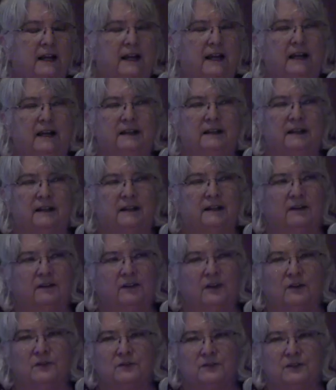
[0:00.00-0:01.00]
And
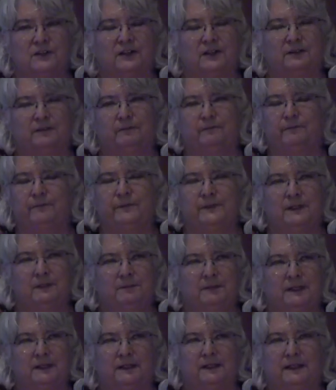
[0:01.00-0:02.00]
those are
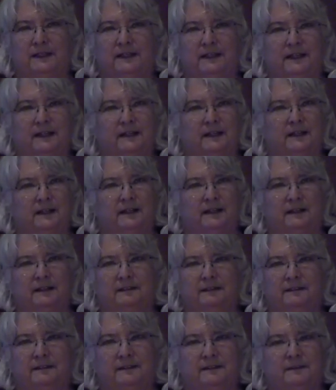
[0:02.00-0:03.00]
typically
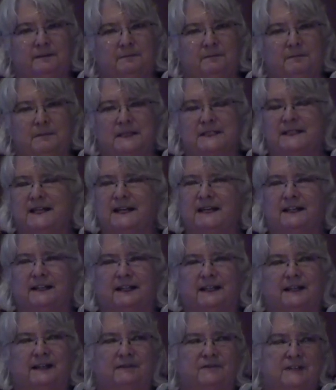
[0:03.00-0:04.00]
the
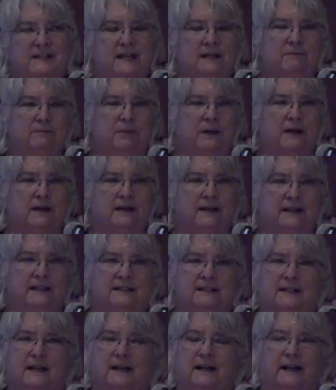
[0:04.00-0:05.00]
mishandling of dead
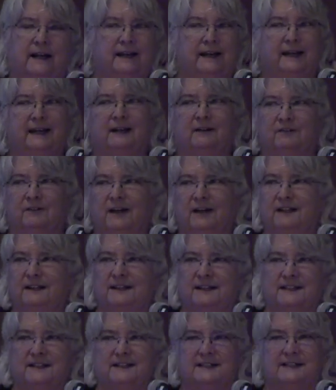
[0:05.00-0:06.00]
bodies. I can't write
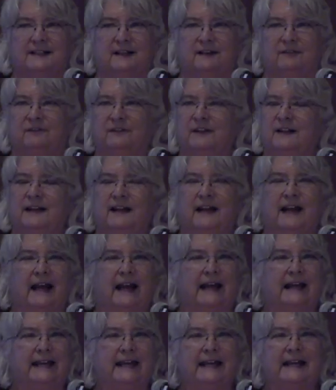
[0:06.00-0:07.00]
this stuff.
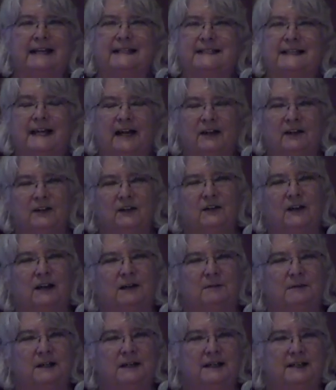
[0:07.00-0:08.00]
I can't tell you
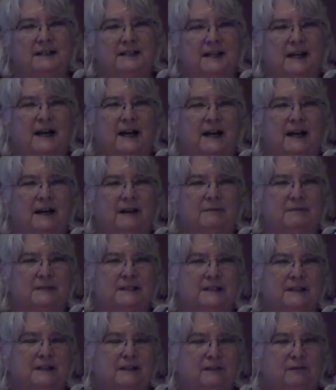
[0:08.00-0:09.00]
how many times
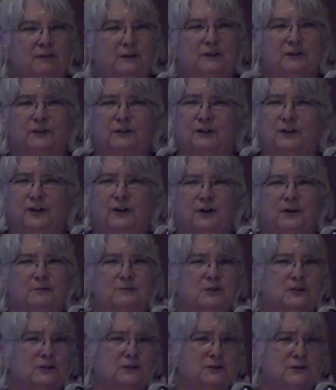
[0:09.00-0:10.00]
funeral
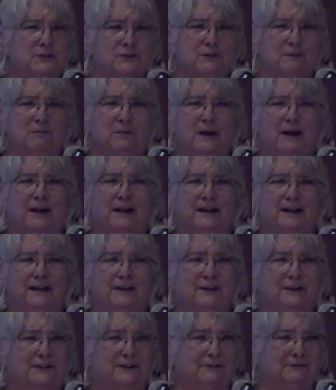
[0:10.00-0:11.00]
homes lose the body
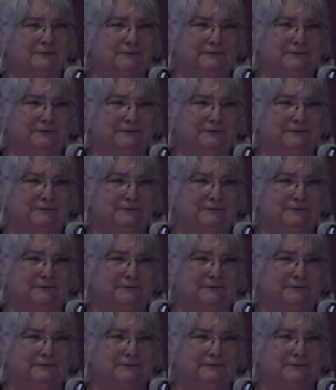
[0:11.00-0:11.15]
or